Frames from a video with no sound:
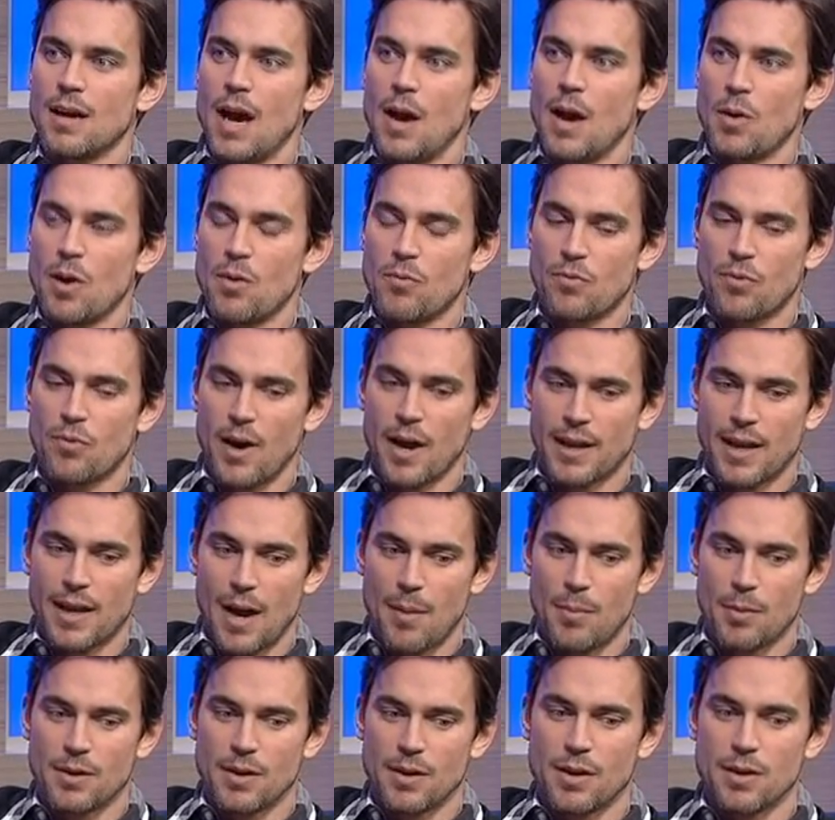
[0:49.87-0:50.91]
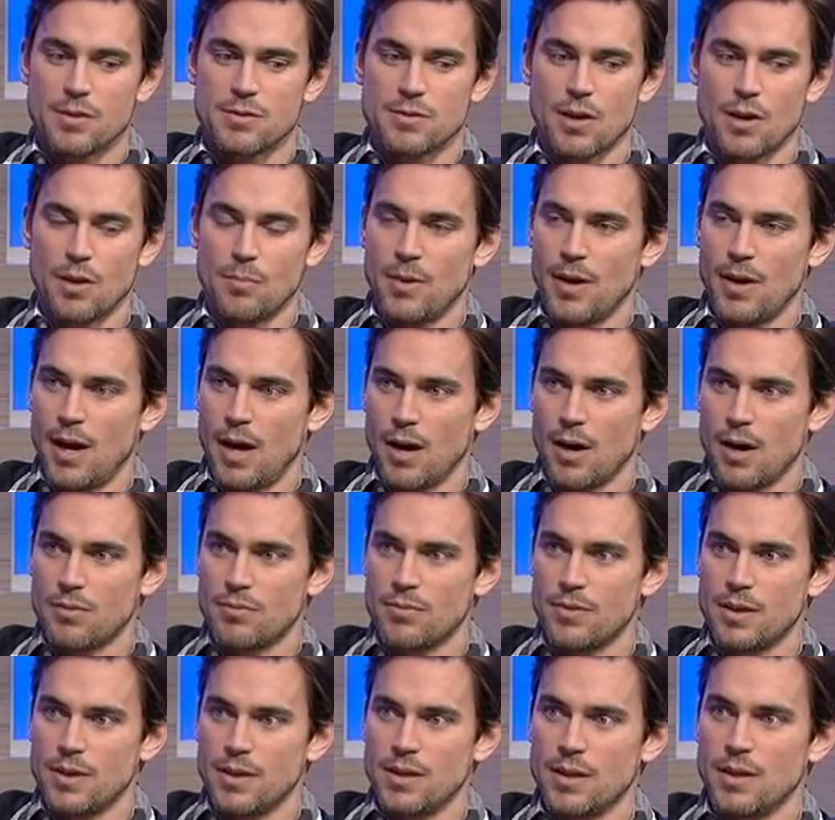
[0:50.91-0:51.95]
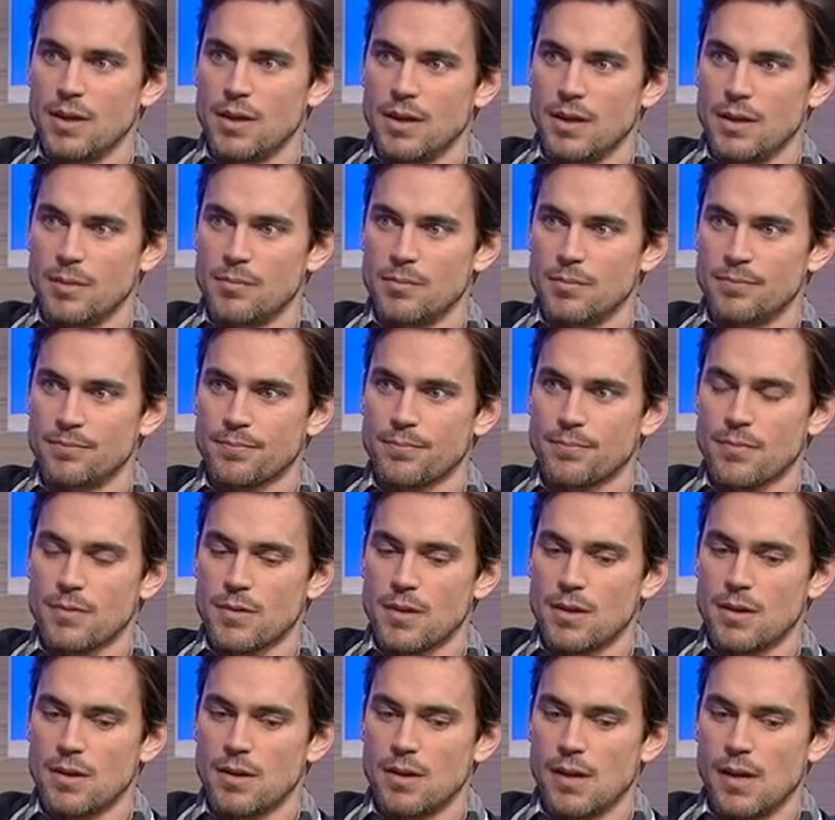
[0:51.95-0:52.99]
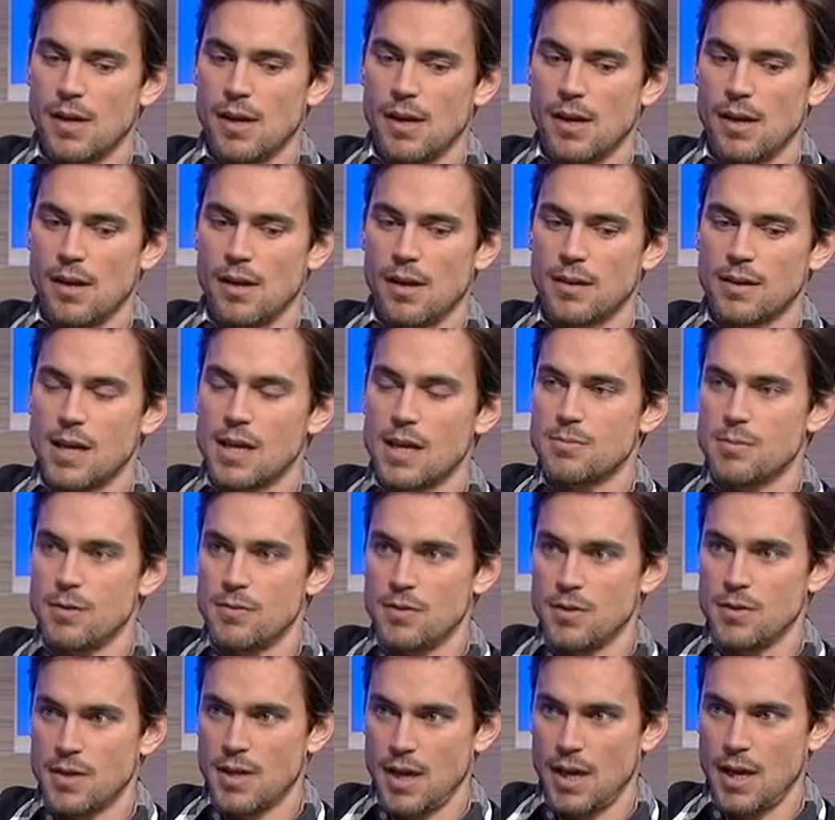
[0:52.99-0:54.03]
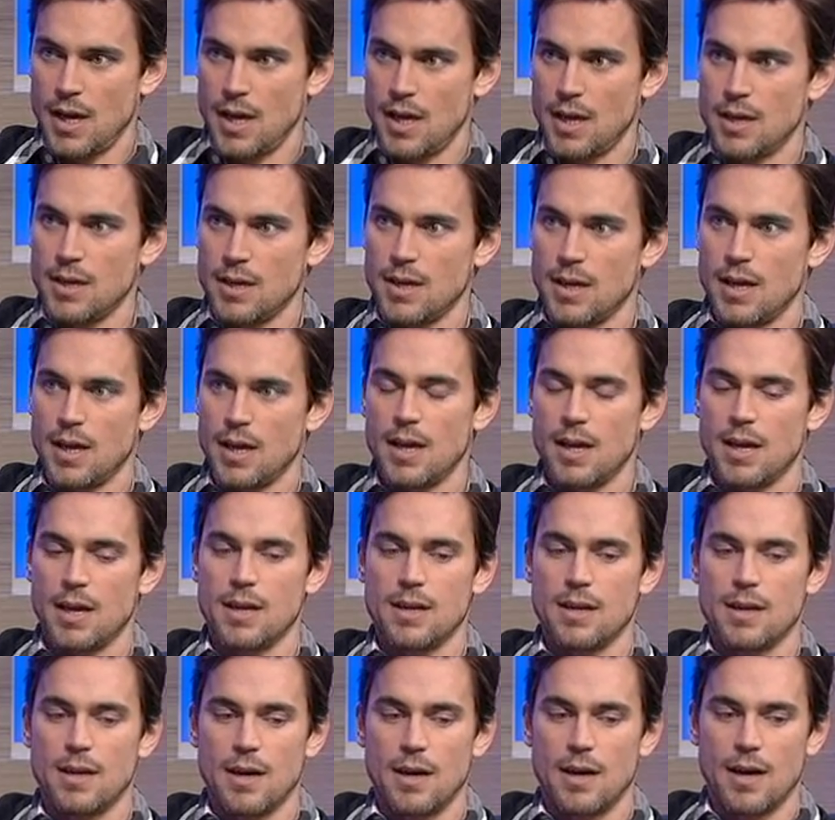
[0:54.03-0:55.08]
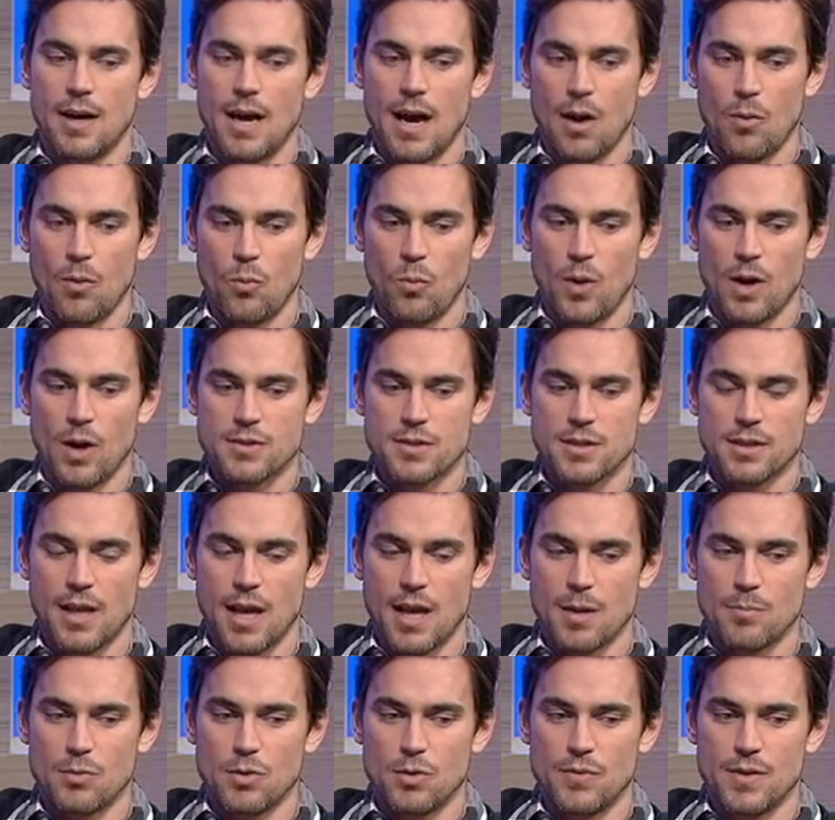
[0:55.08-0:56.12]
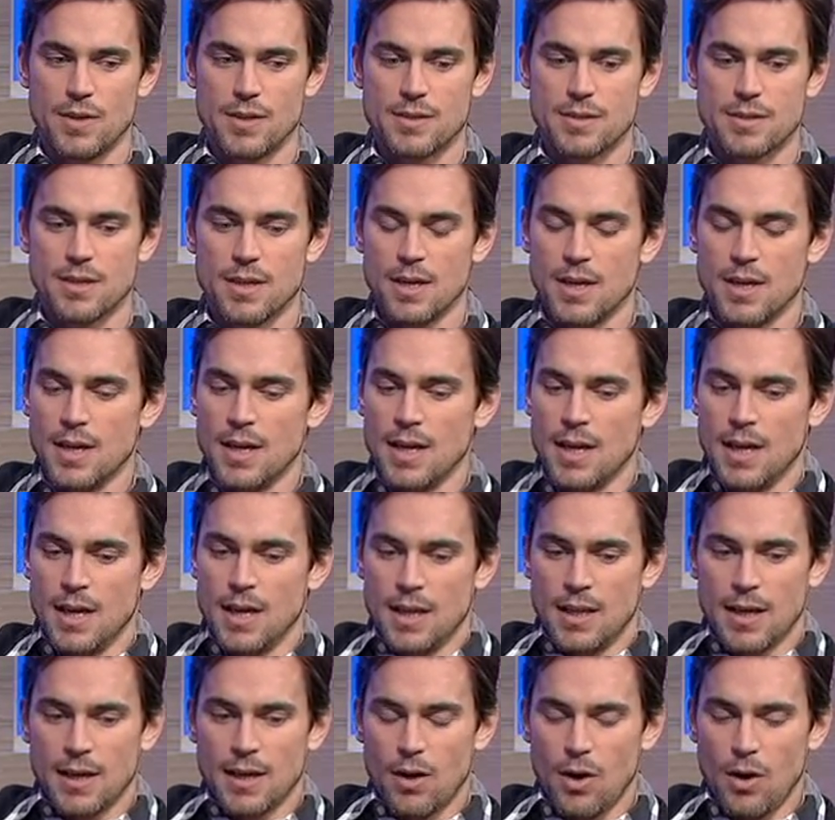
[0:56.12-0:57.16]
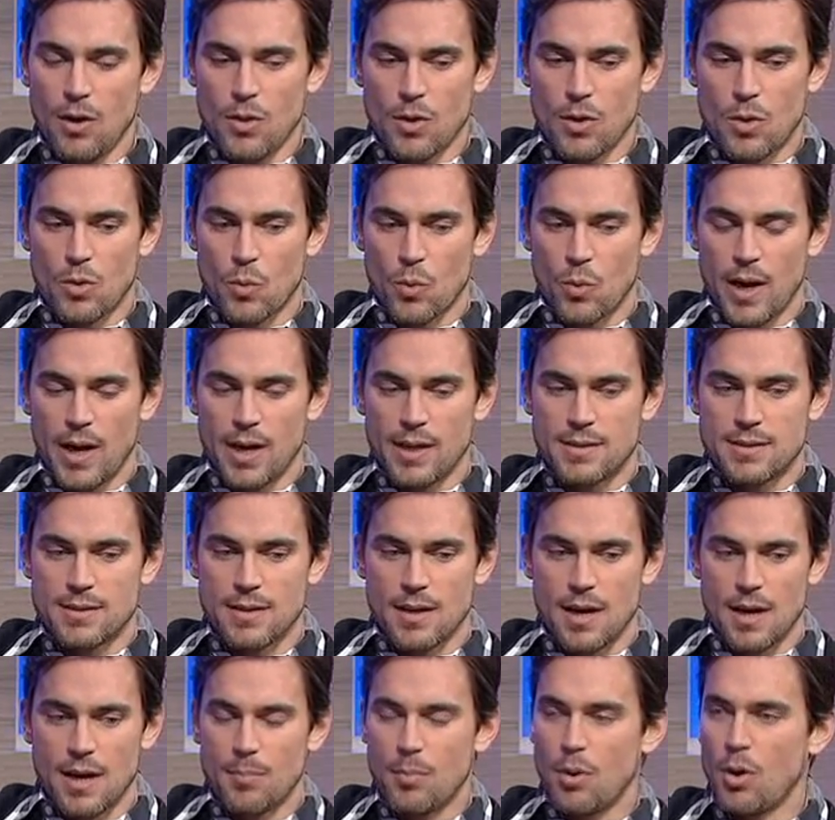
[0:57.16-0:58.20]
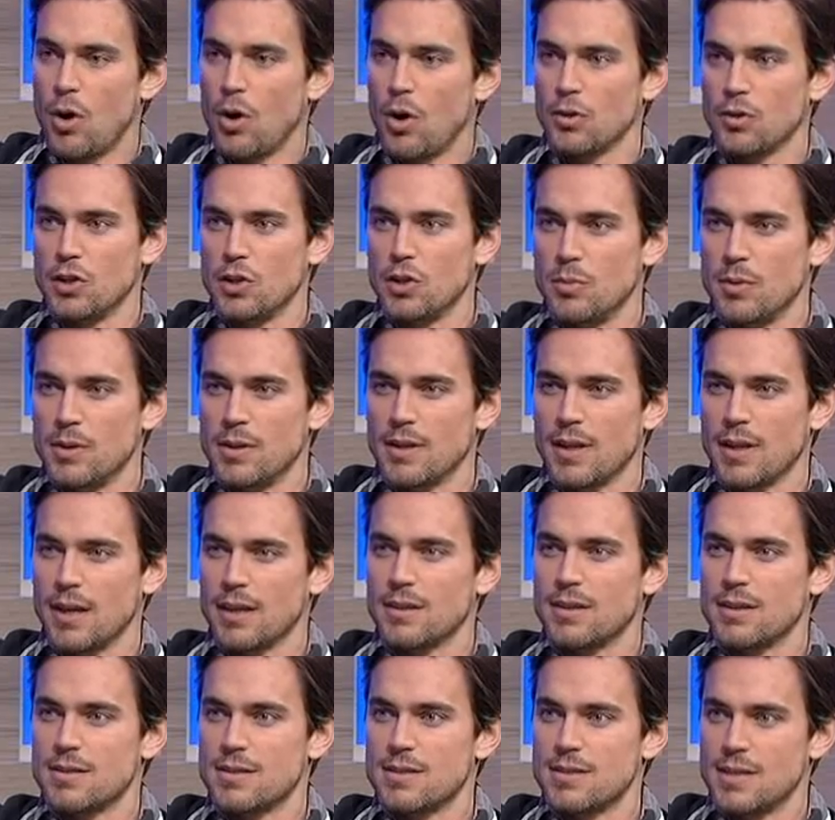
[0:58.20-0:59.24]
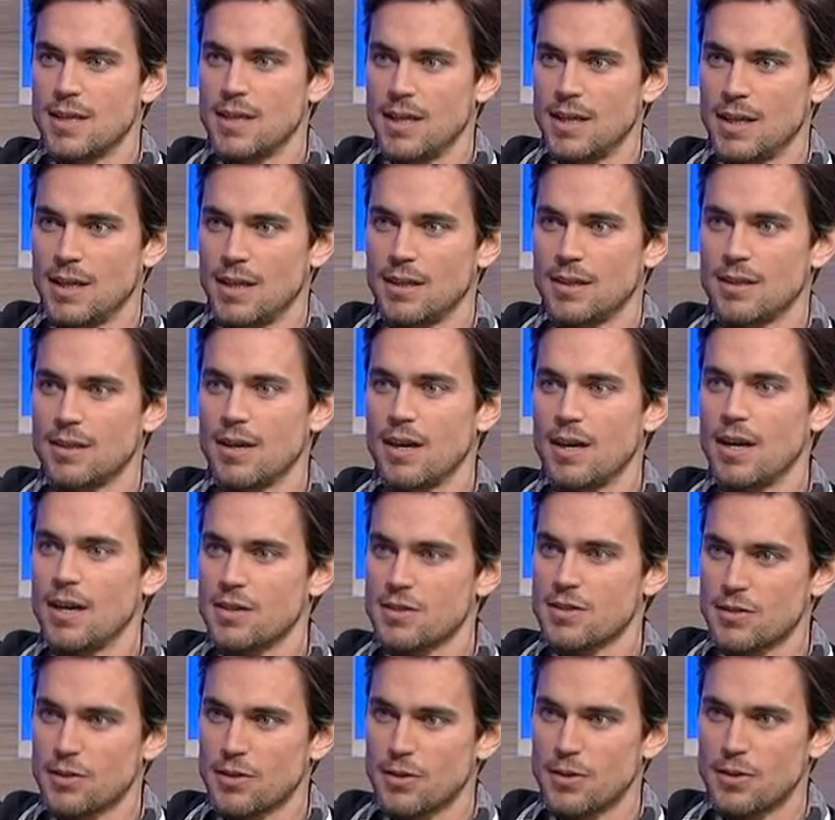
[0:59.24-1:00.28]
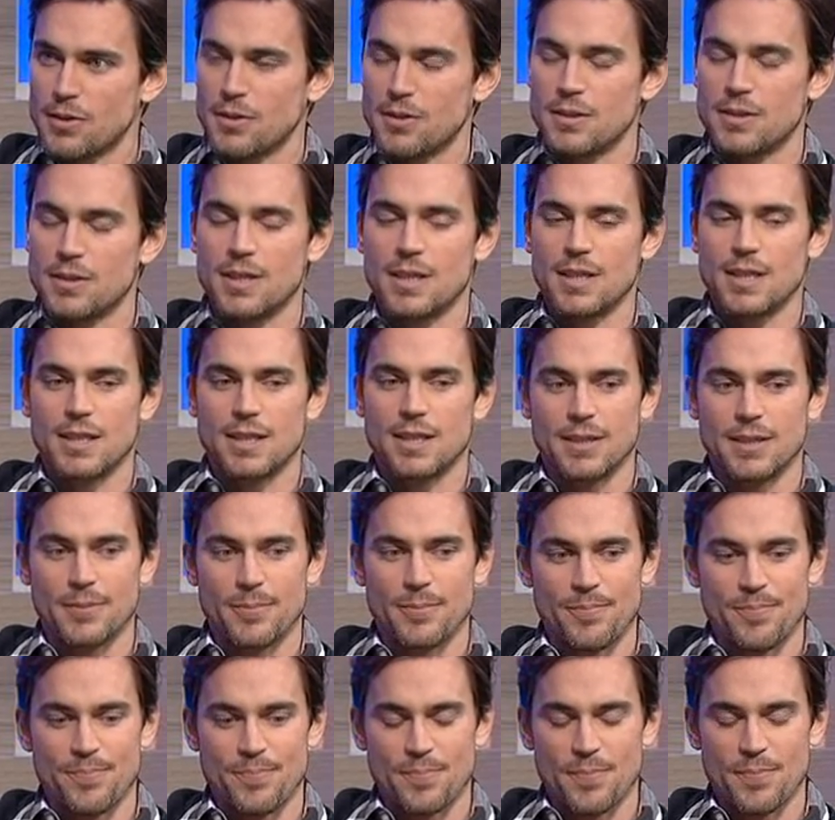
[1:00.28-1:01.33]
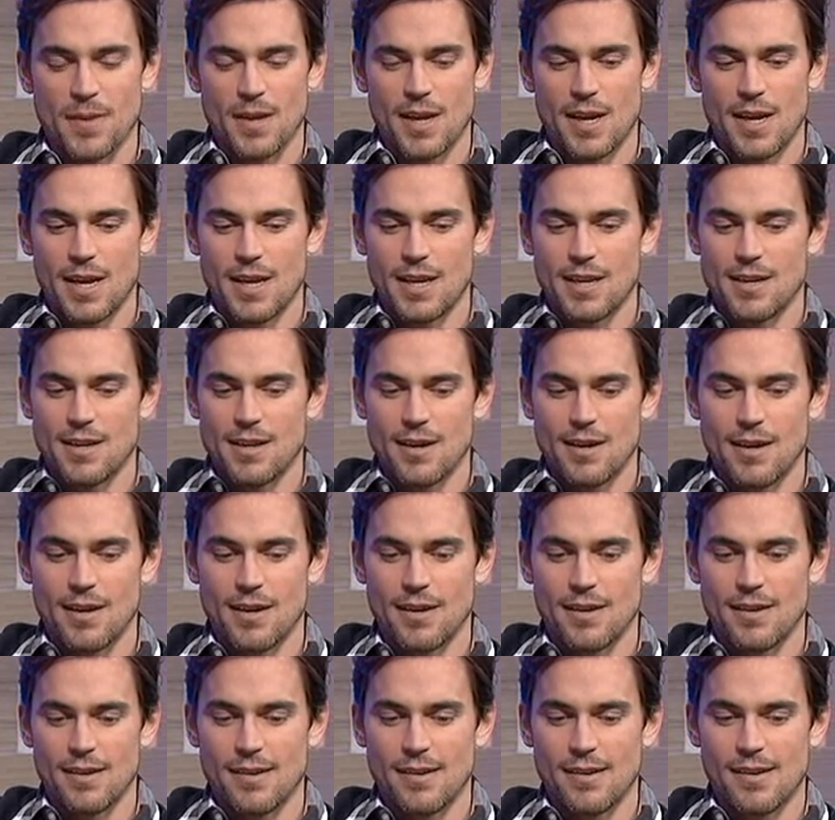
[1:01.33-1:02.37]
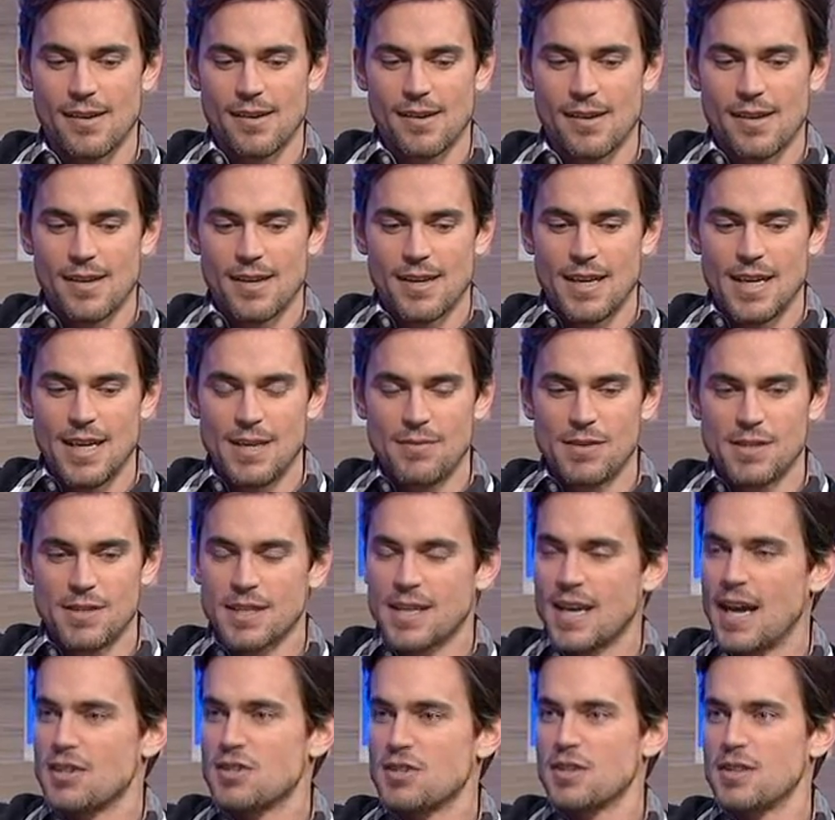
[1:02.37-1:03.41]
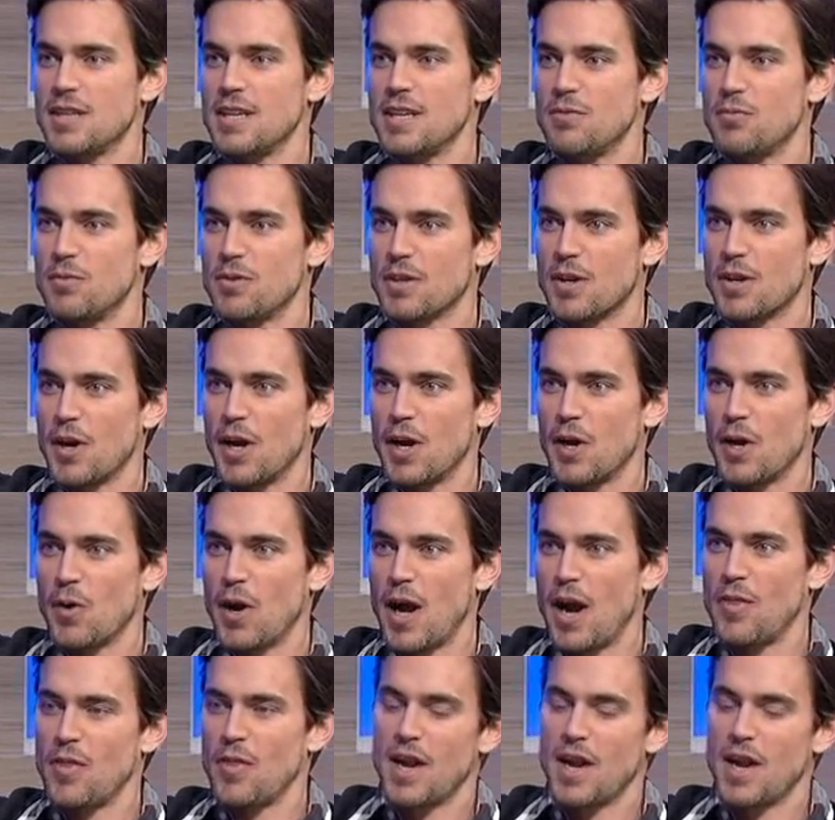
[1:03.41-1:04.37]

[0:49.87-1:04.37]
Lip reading: I read Frank Abagnale's autobiography, and Catch Me If You Can. And I watched a lot of movies, like all the great Paul Newman, like The Sting, The Hustler, and even To Catch a Thief with Cary Grant.